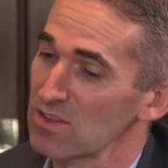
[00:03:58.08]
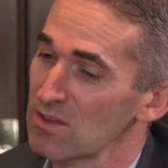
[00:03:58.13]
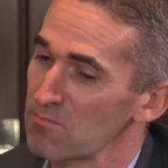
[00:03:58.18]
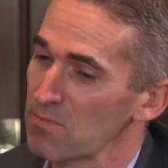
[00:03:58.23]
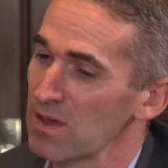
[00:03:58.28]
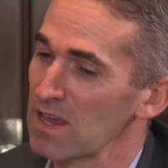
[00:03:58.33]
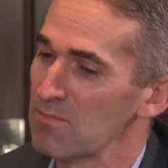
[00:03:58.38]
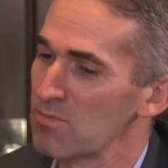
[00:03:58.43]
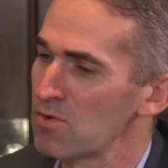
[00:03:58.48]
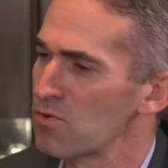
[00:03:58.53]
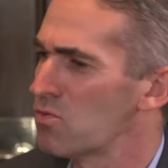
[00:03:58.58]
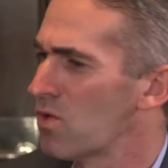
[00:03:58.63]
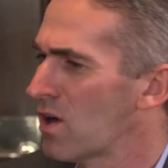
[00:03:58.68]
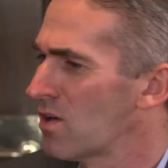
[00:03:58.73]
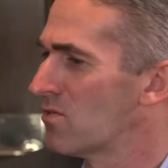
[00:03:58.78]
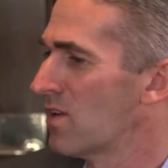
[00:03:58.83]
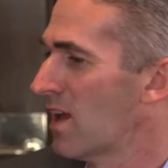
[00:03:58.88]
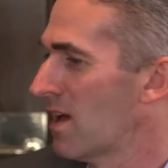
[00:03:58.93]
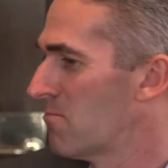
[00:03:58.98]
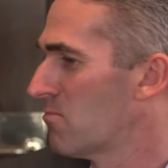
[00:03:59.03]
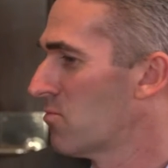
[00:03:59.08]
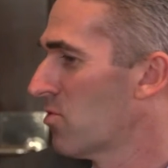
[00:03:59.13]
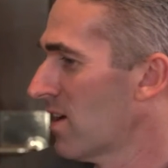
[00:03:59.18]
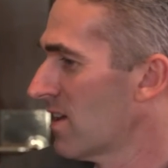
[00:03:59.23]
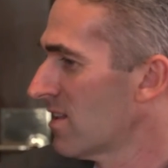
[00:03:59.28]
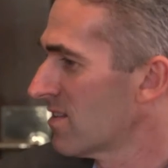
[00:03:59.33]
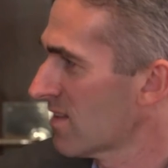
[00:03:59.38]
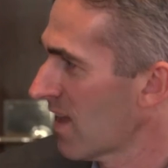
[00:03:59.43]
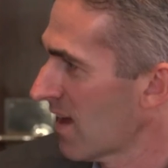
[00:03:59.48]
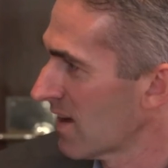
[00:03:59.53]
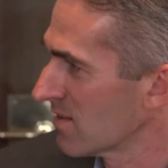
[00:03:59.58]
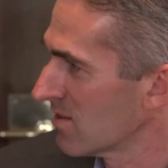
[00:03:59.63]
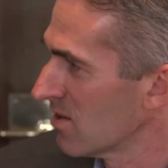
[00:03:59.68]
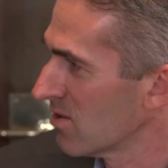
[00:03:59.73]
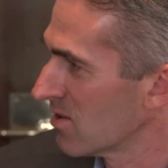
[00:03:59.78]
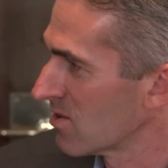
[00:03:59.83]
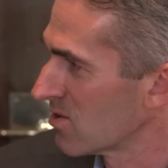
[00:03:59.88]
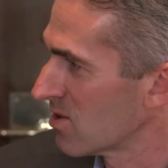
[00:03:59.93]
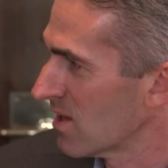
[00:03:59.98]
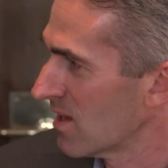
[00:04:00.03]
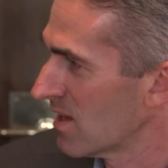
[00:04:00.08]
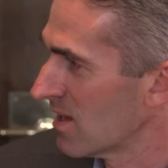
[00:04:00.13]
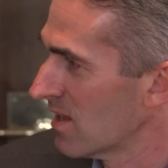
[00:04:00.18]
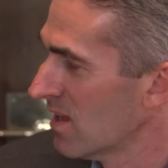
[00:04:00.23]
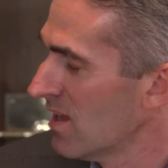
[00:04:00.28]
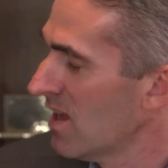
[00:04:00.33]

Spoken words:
that people won't embrace technology,